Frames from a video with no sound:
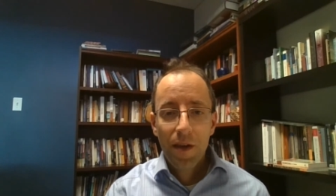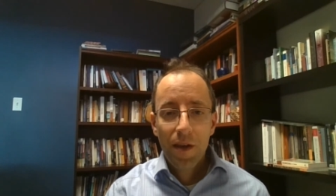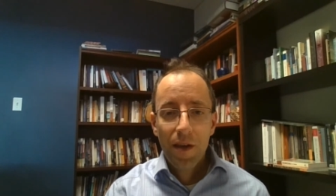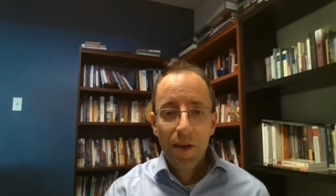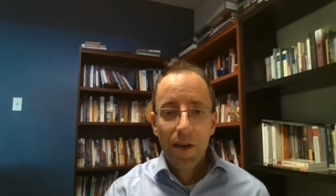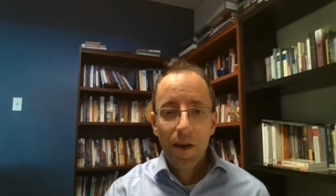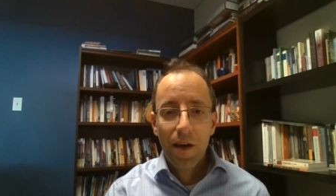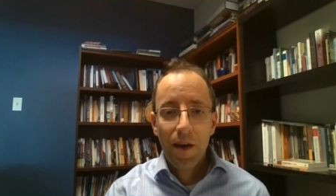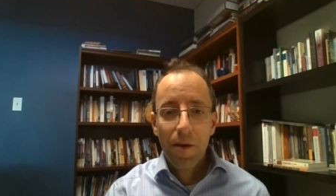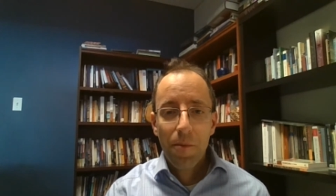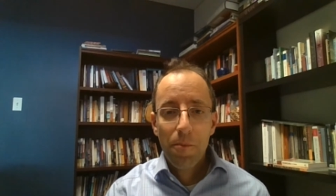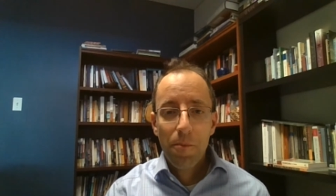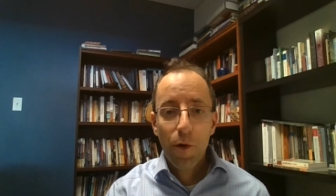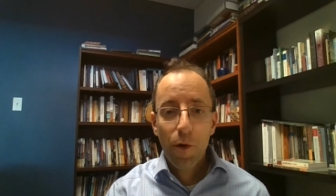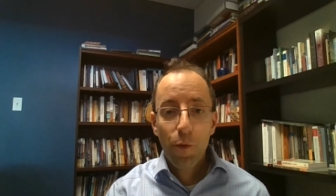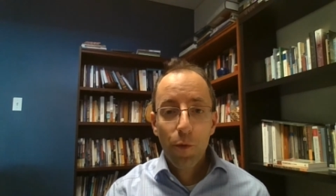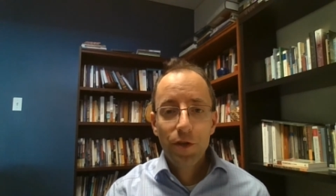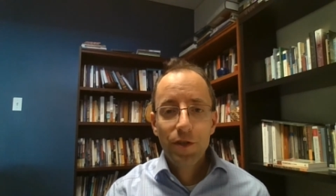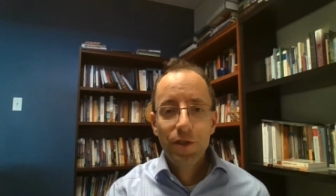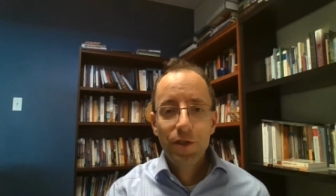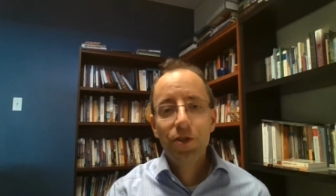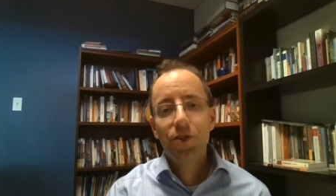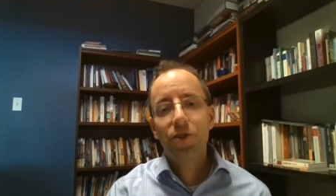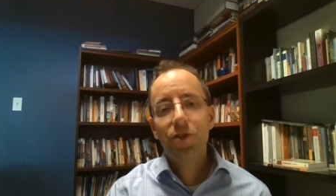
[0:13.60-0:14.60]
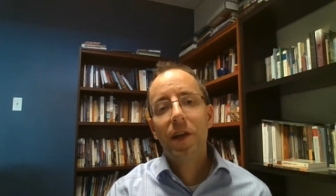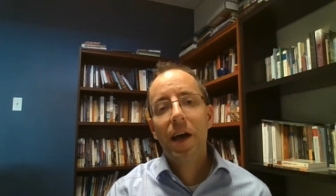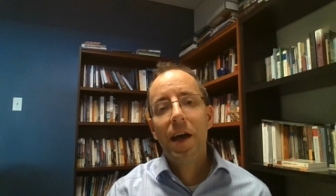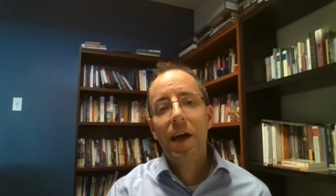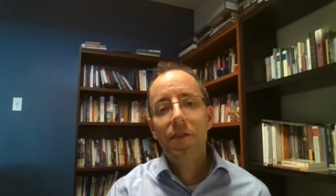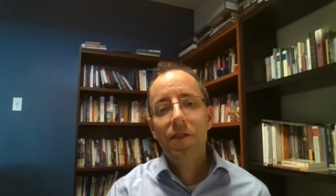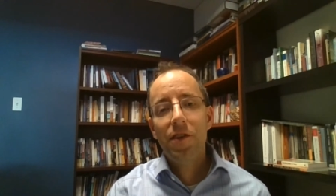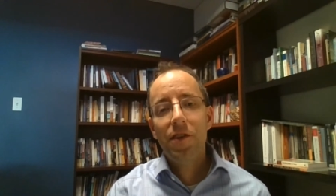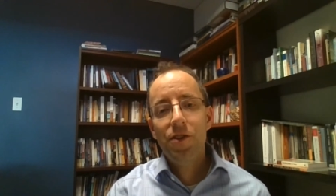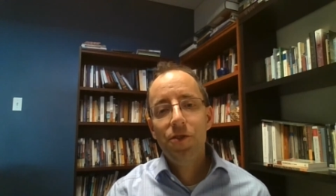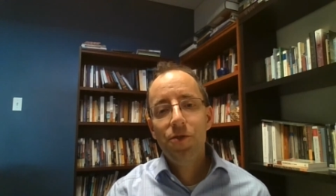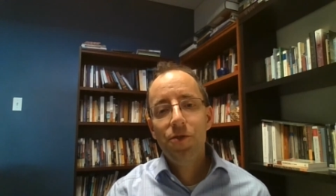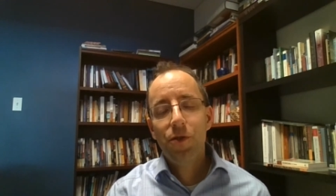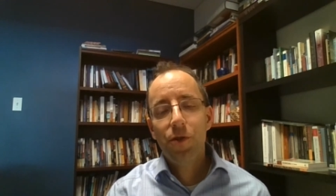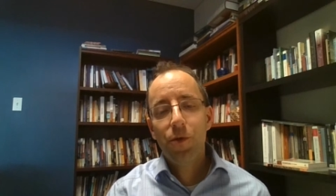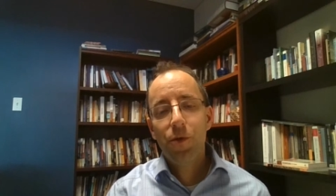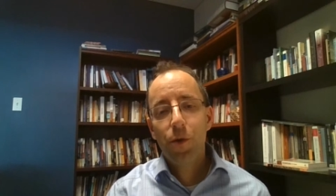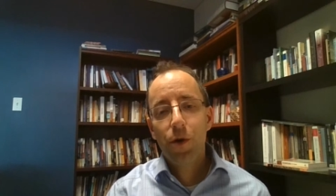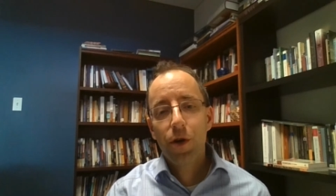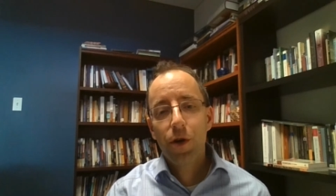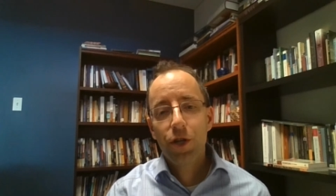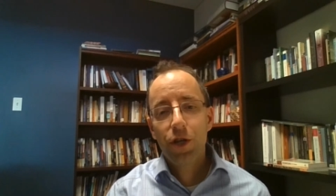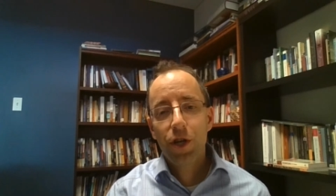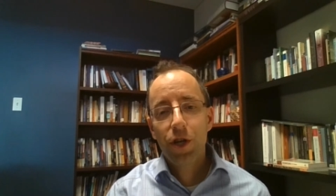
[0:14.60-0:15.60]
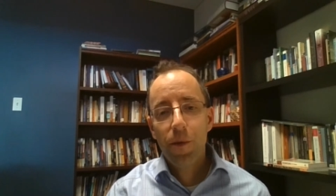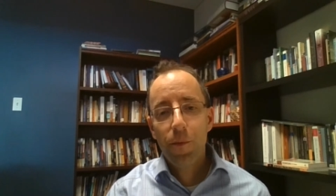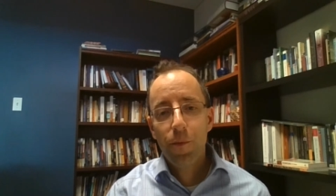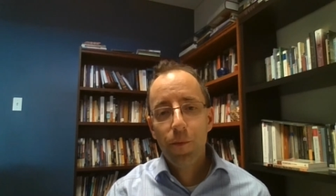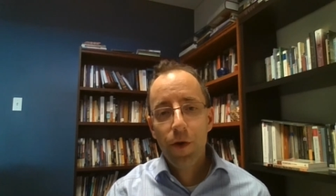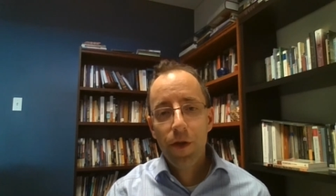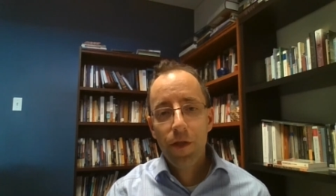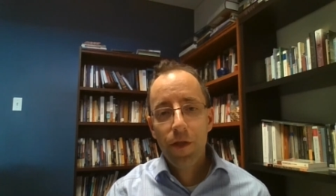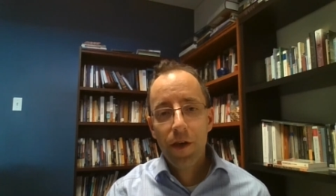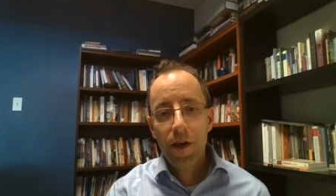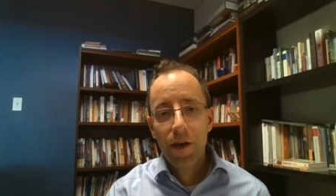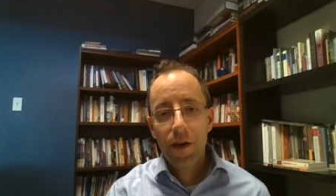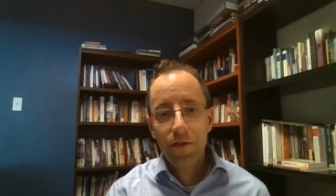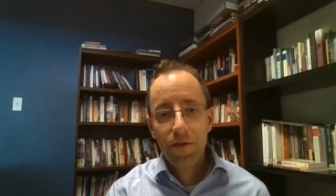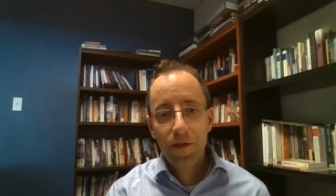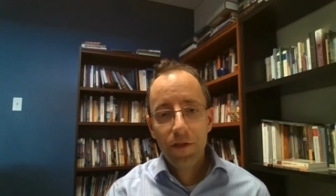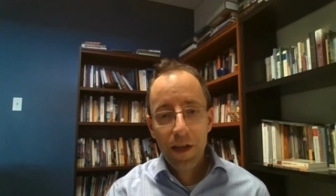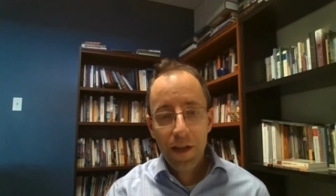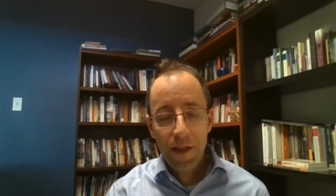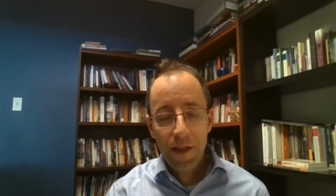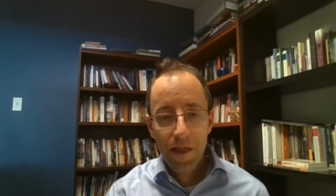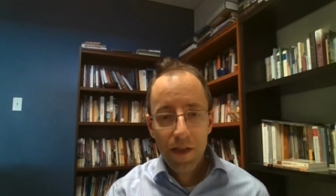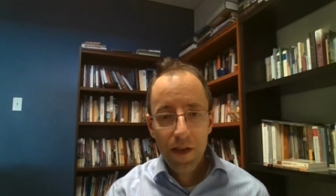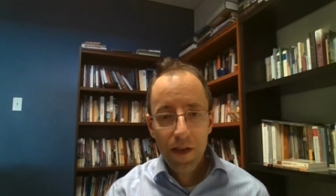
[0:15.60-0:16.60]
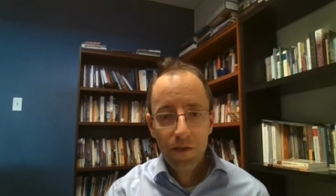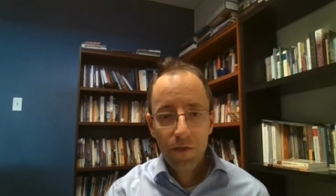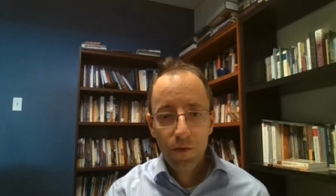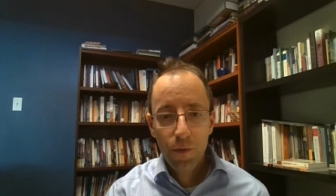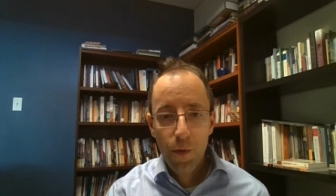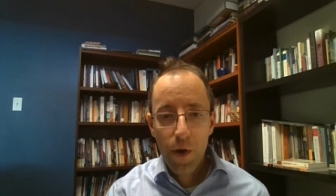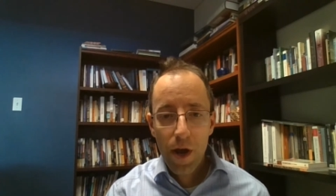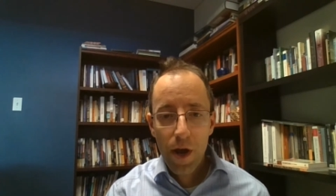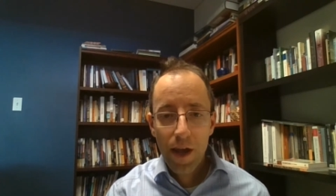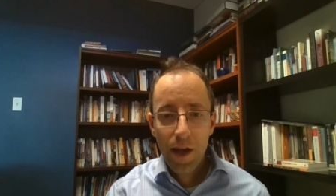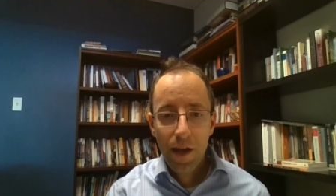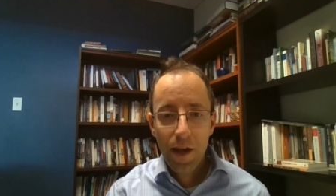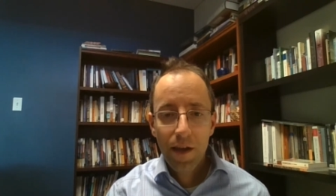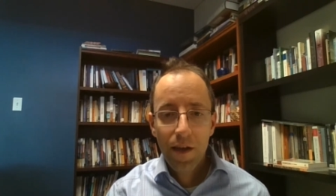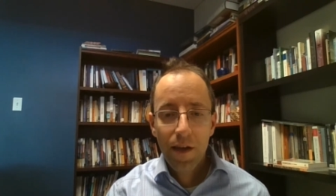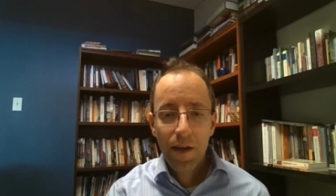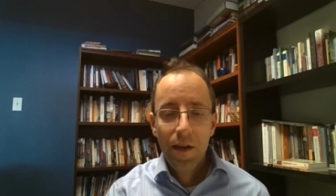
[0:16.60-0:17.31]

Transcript: Uh, but we're still glad that you could worship with us in this way.